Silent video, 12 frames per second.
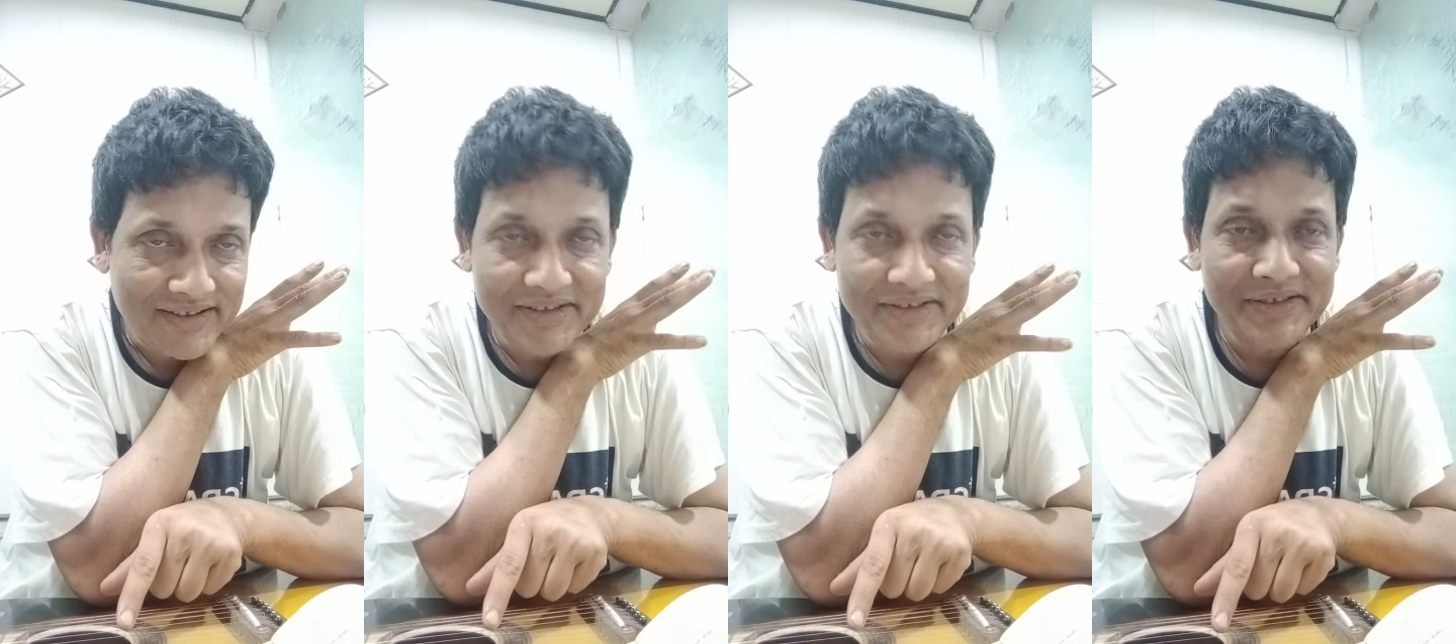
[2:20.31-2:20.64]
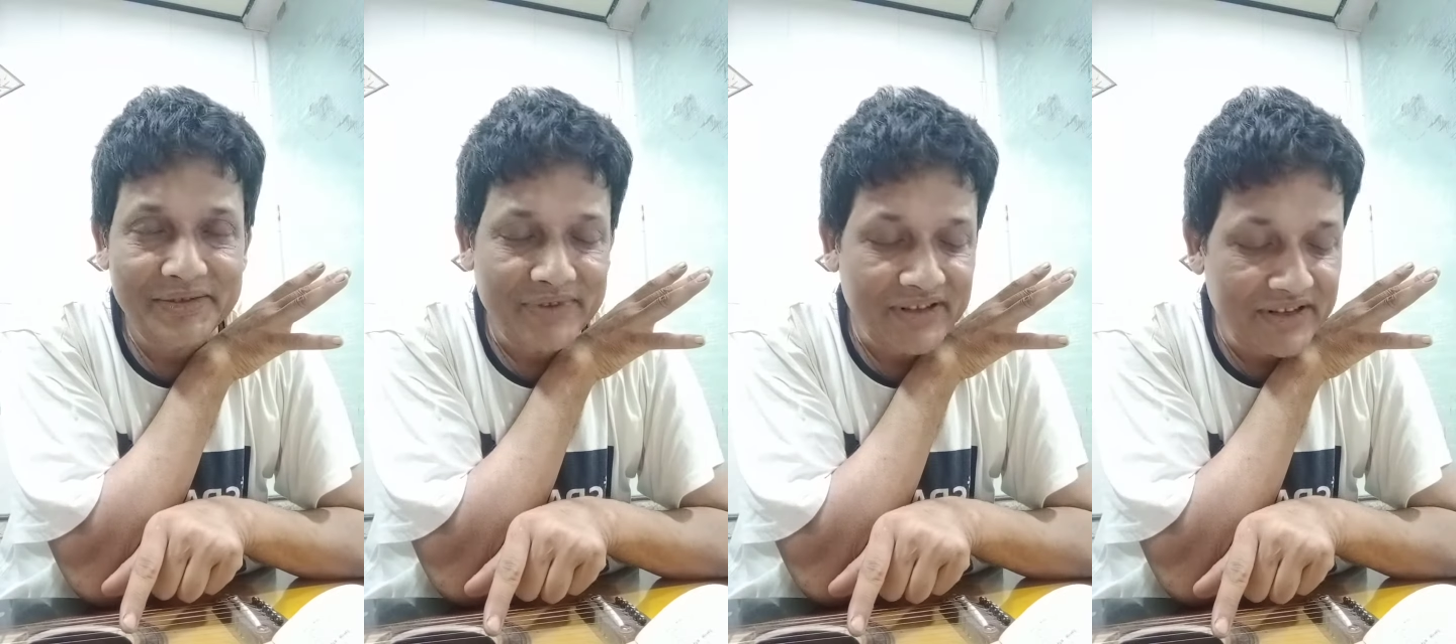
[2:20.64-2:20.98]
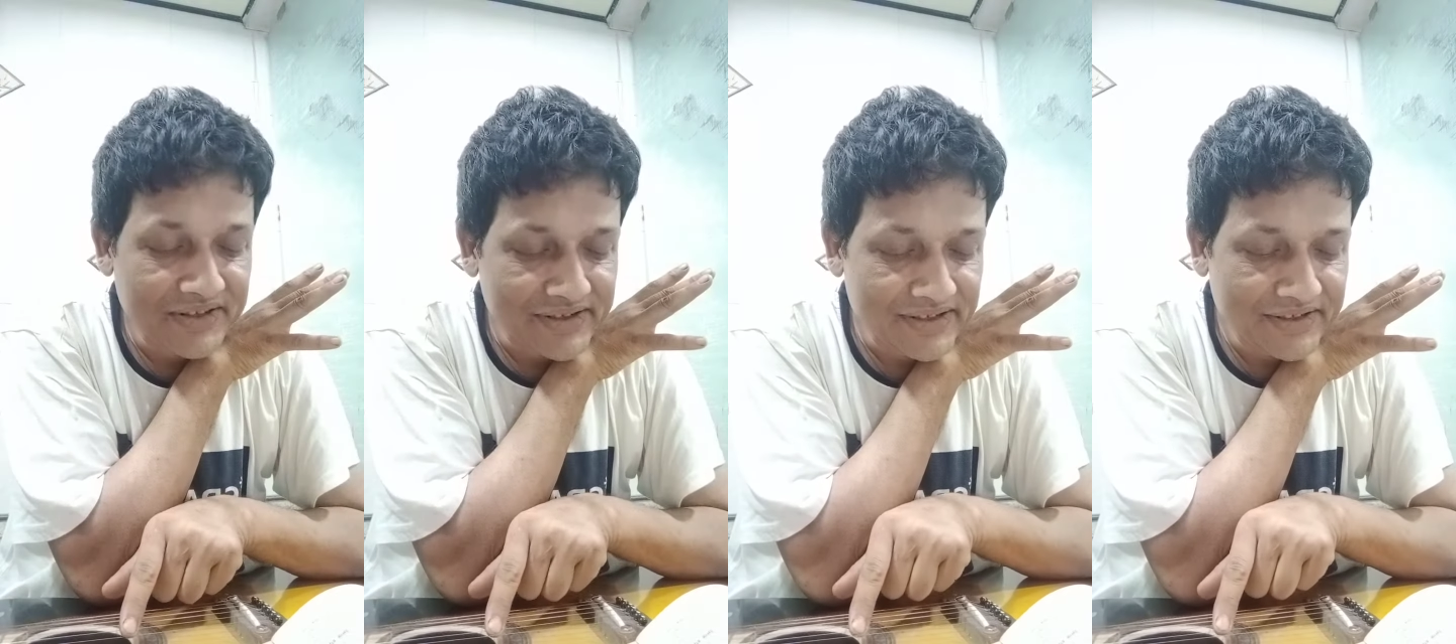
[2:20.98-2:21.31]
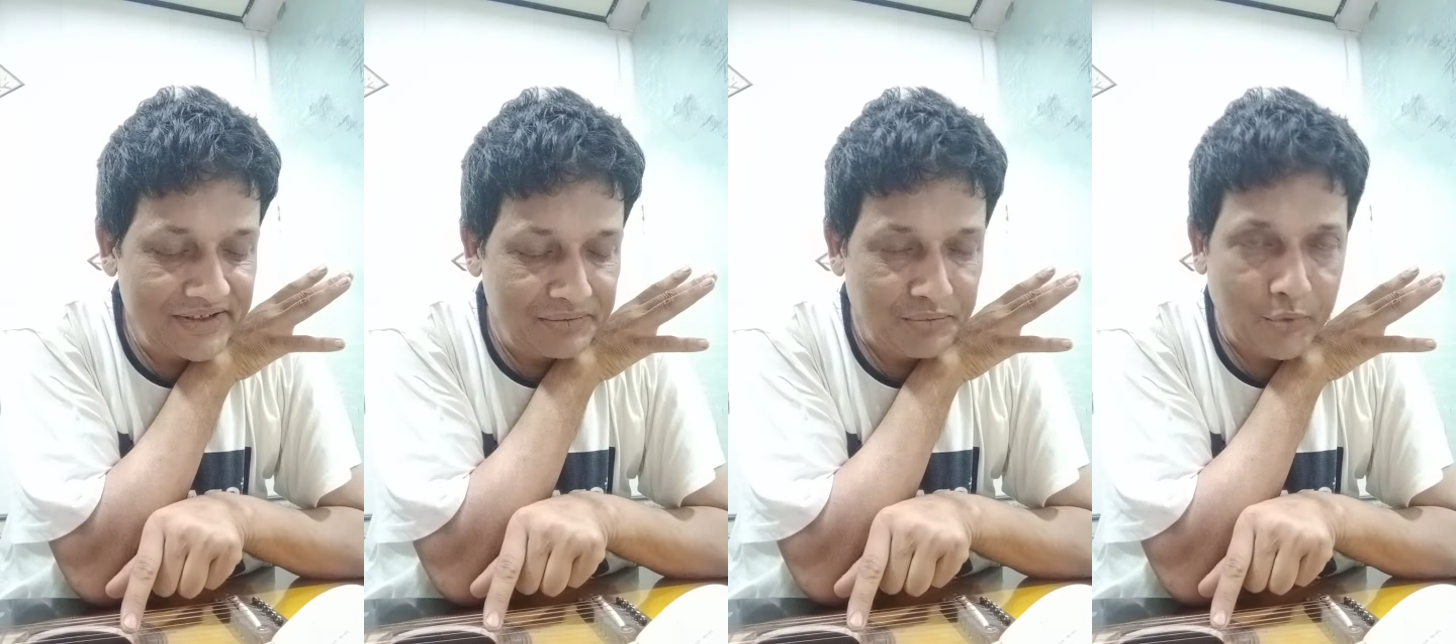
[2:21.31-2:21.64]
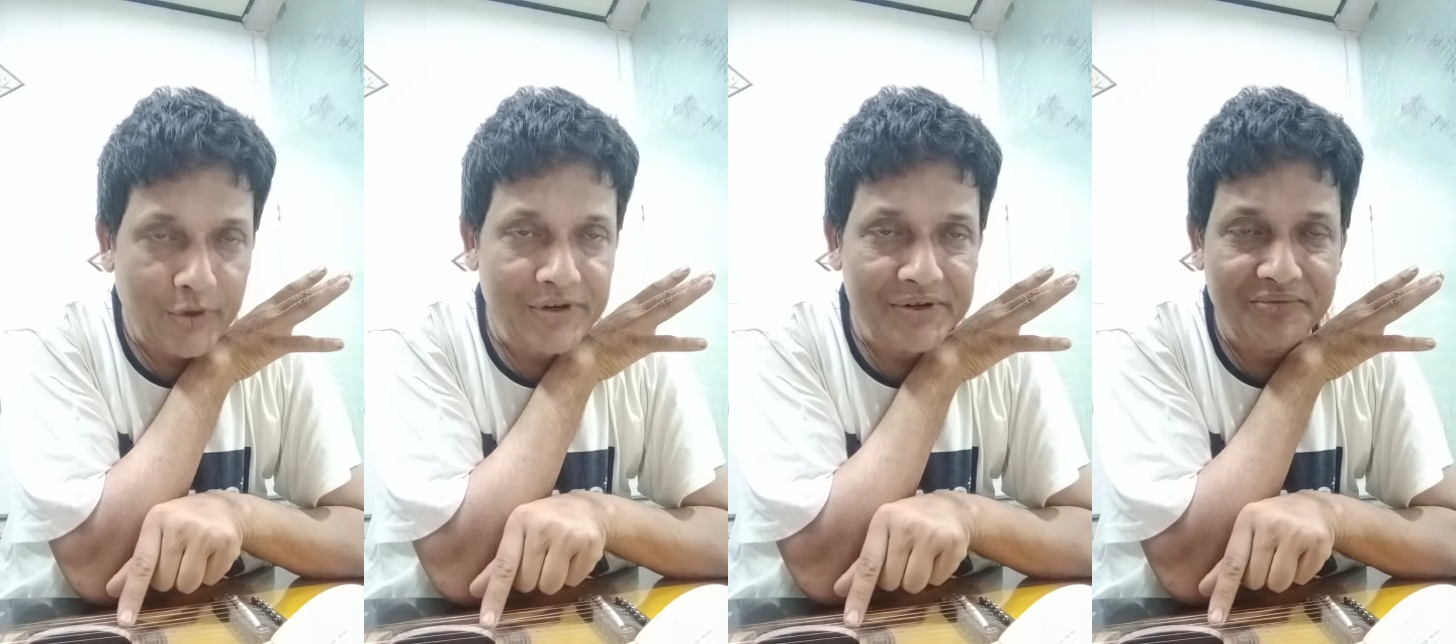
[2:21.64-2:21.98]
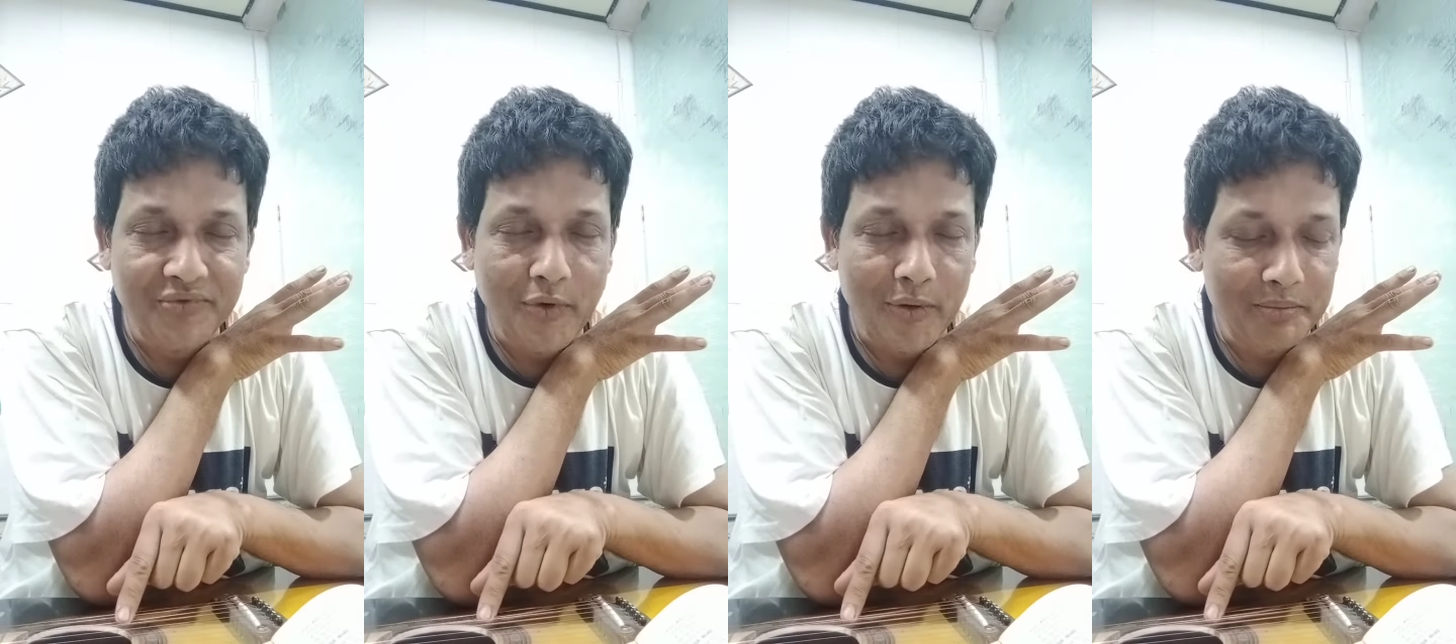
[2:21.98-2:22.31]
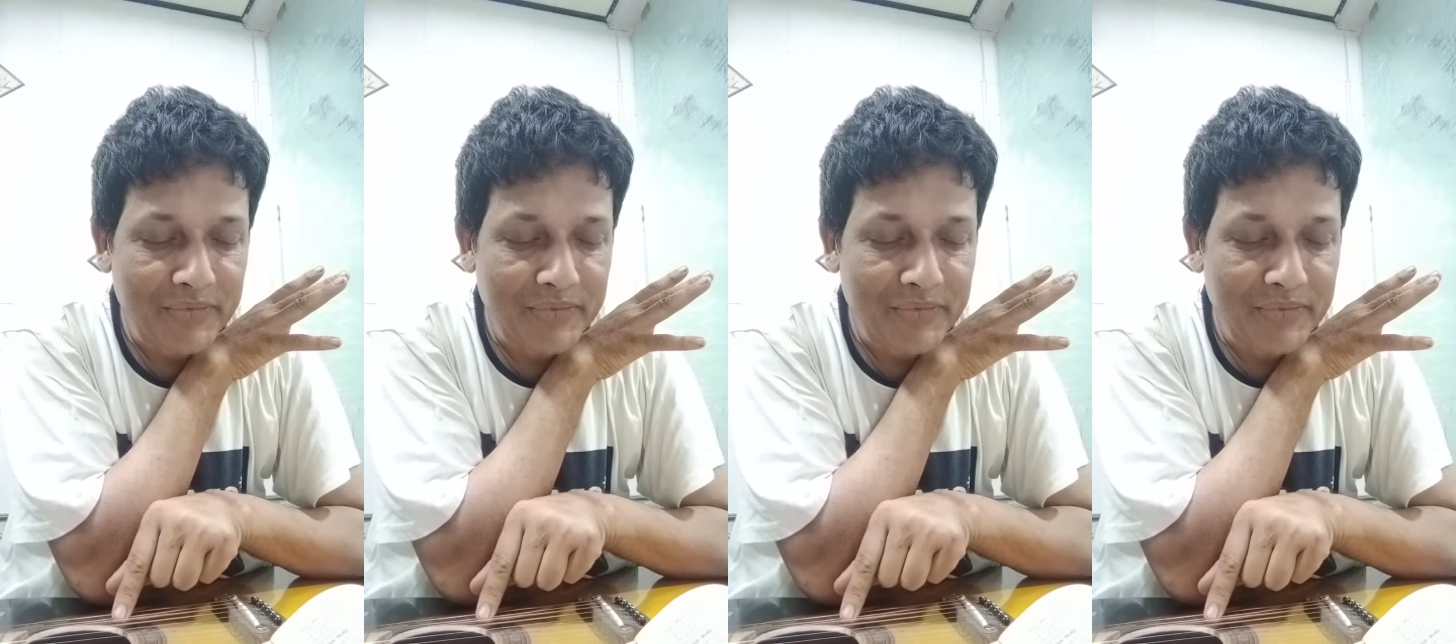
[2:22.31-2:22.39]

This is very interesting poetry for